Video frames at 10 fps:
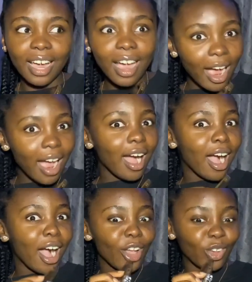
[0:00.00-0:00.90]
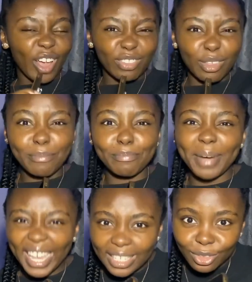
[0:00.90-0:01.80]
ah, you have the
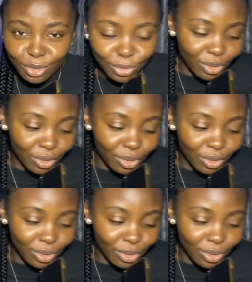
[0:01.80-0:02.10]
mind to do